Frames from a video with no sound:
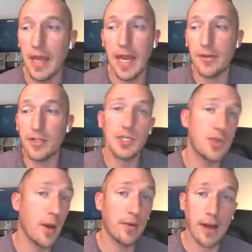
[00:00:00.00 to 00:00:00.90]
And there's just
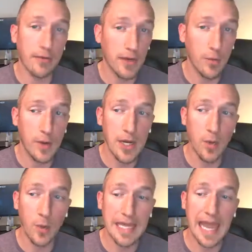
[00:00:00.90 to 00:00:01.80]
no way around it.
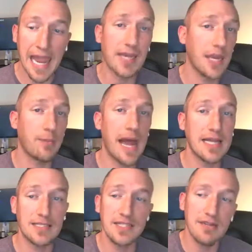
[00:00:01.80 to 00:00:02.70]
We can't get past this.